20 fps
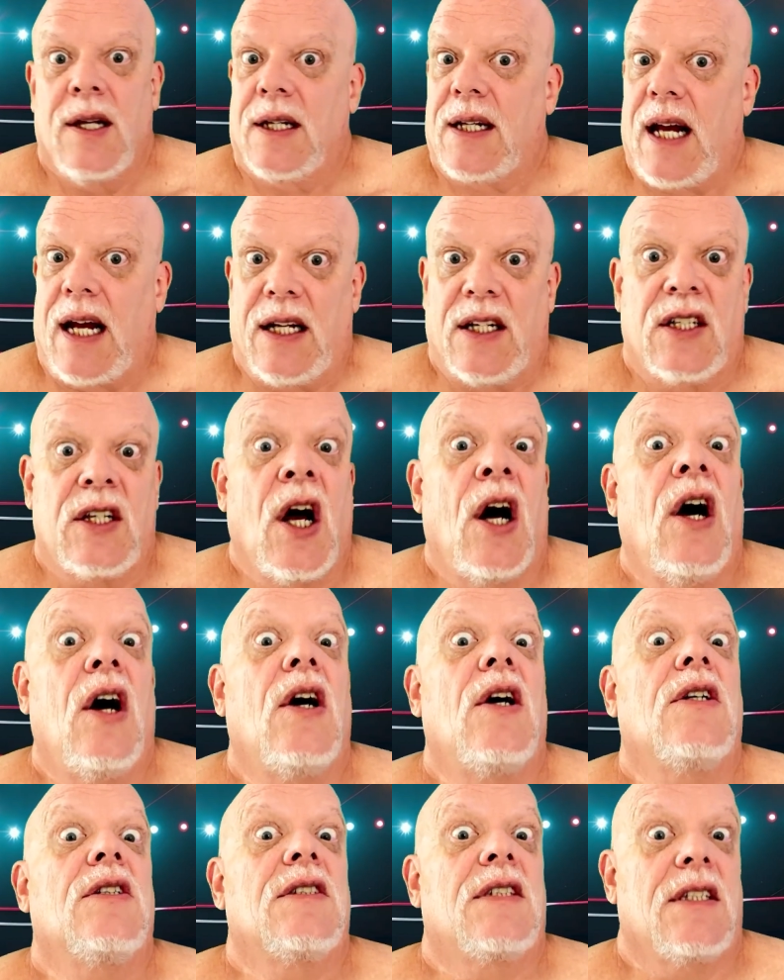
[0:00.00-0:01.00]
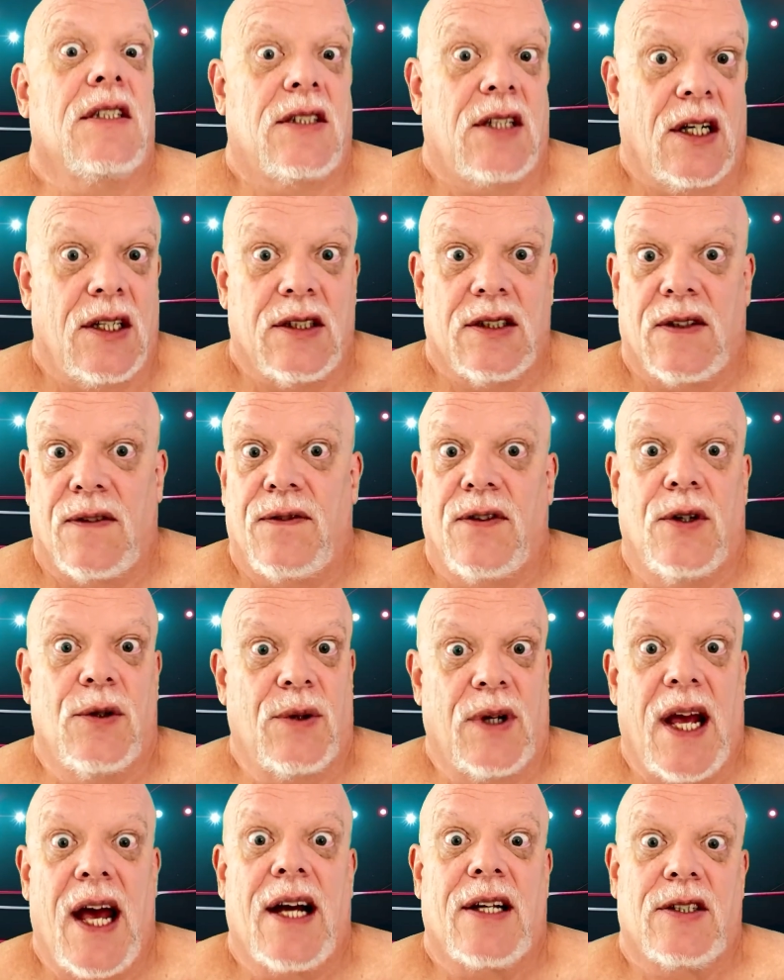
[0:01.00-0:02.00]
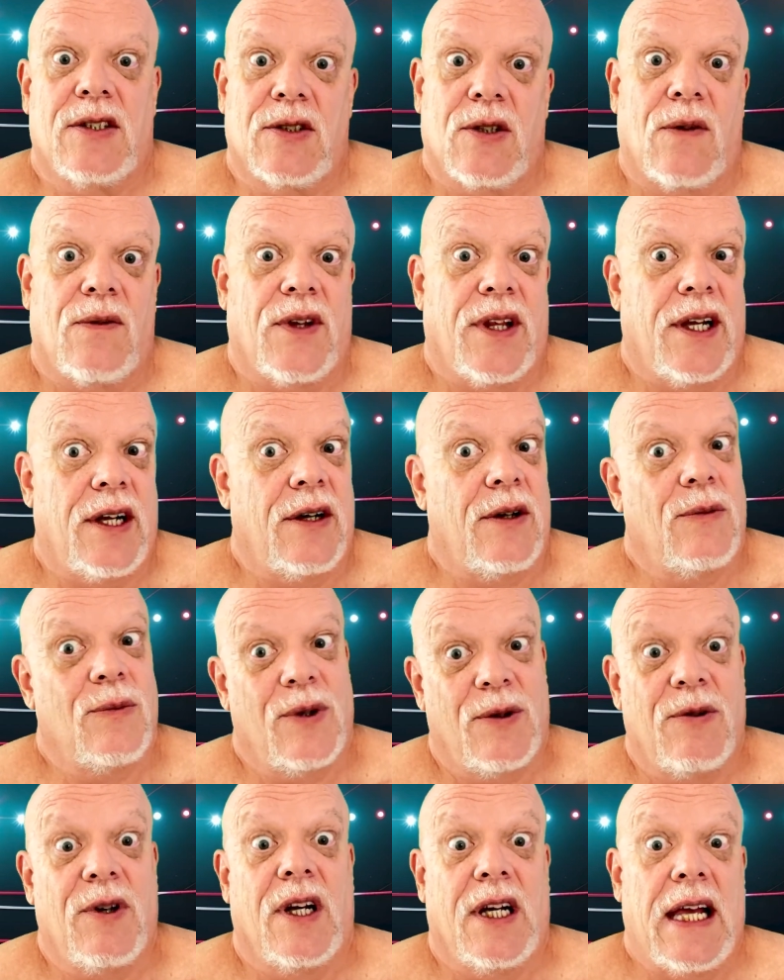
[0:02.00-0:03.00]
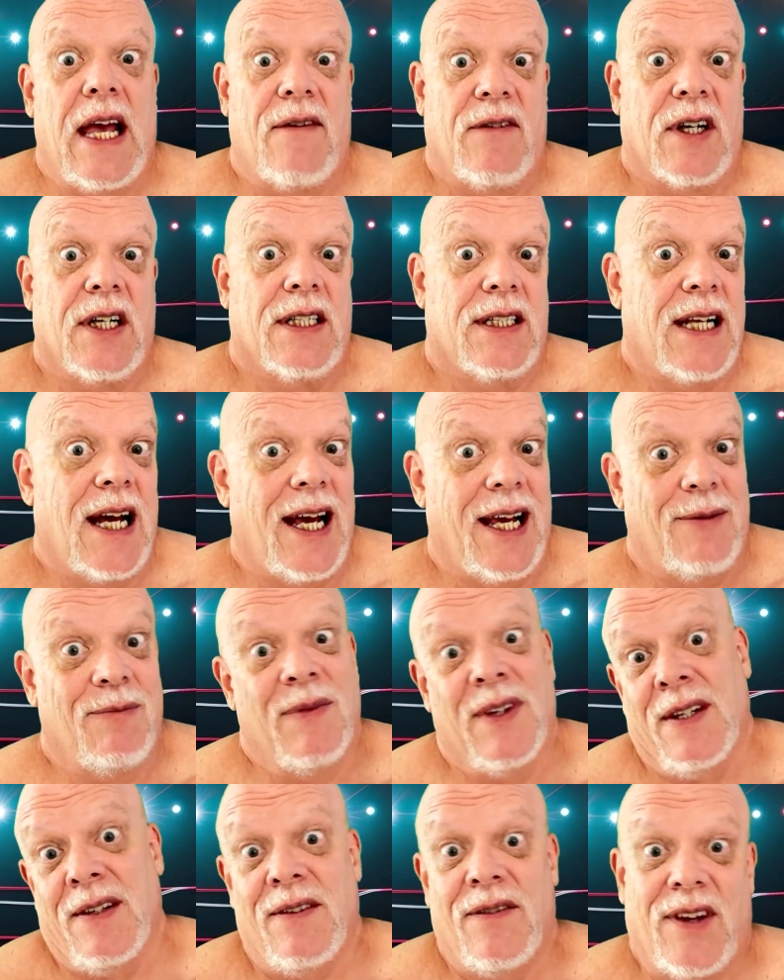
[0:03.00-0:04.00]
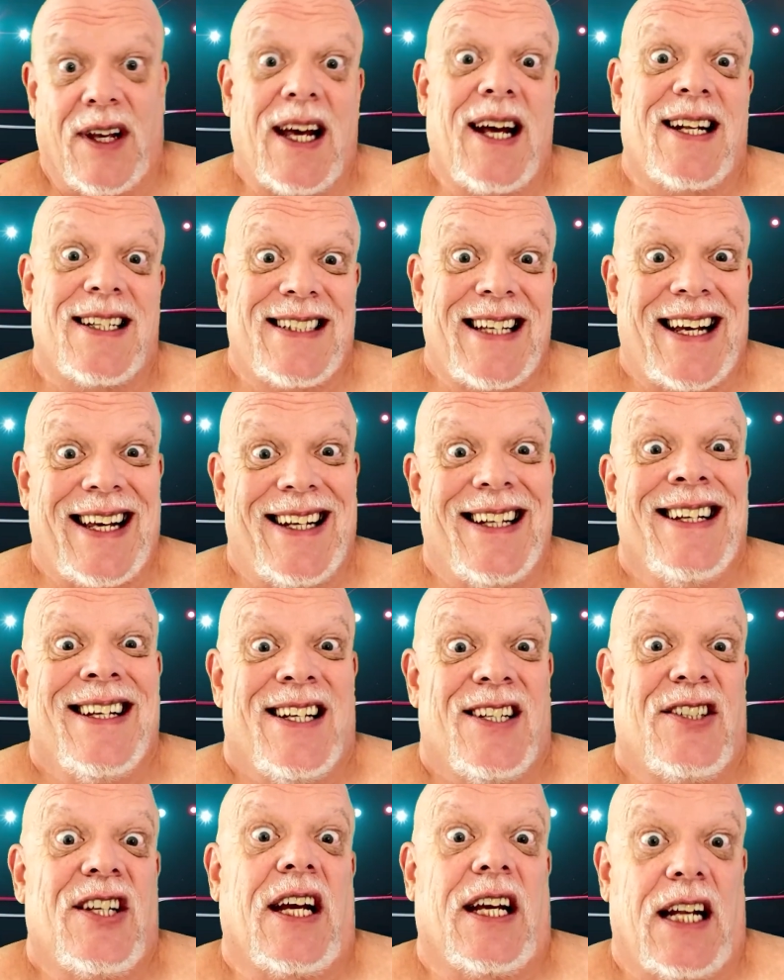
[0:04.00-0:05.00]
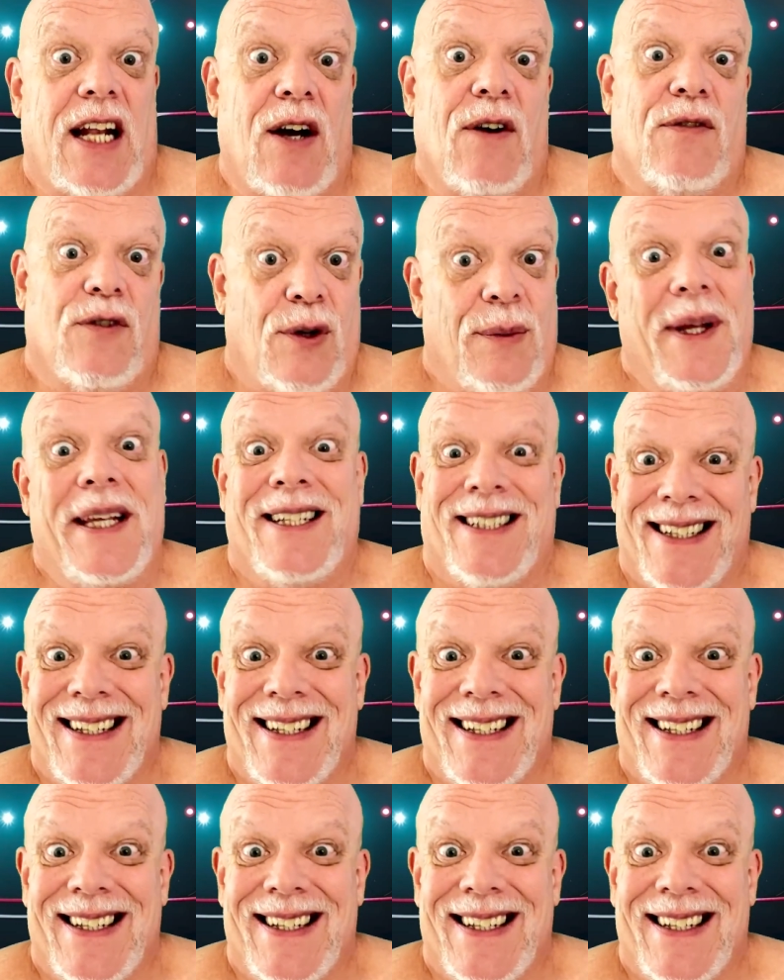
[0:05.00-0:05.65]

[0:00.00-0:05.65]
Got tons and tons of full reactions over there, and we really have a good time. If you got a second, check it out for me.